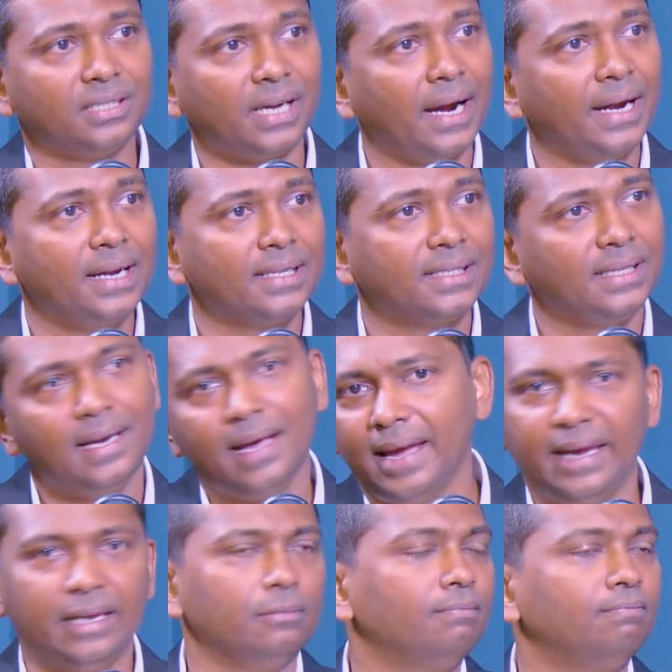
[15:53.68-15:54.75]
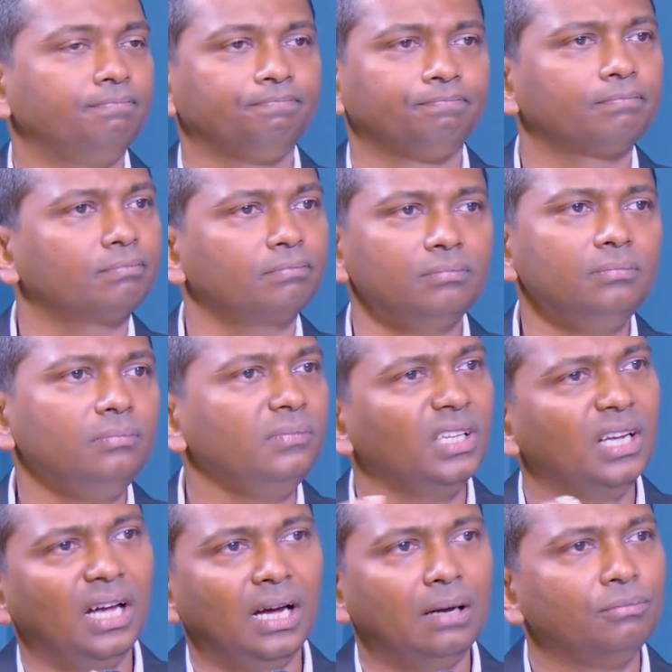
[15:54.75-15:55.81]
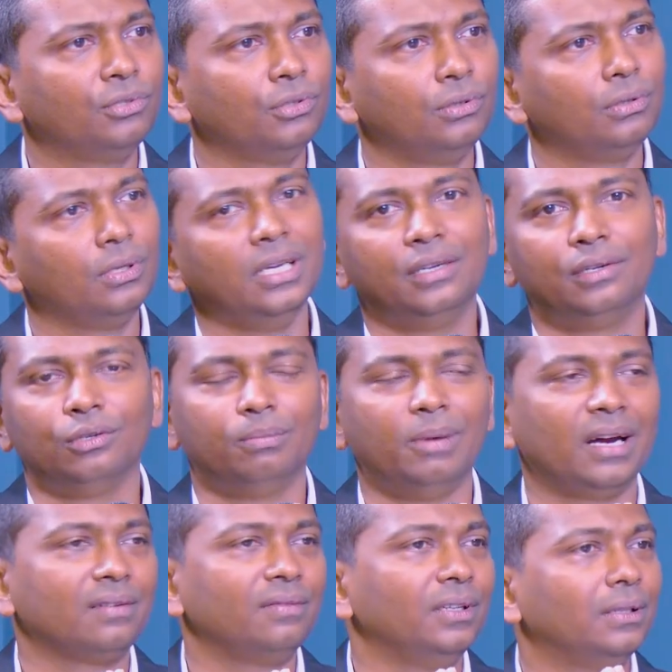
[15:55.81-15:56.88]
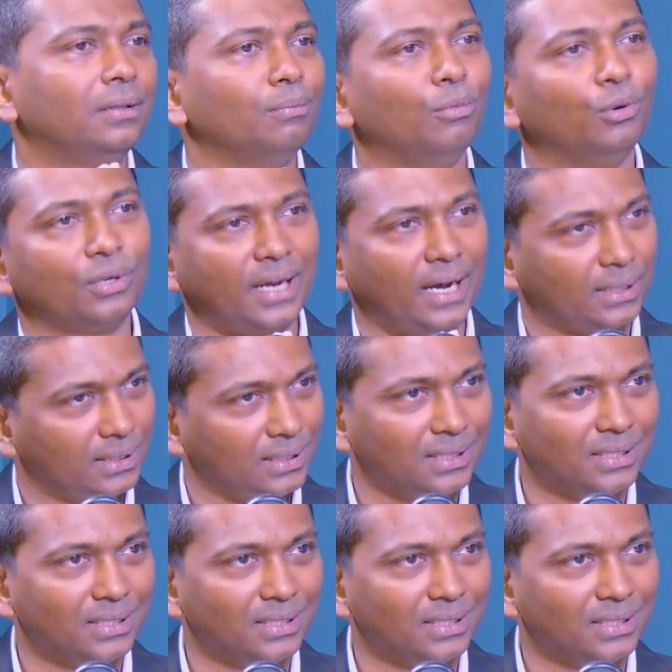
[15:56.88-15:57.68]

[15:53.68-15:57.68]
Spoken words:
China said, hey, I'm going to hit you back with more taxes.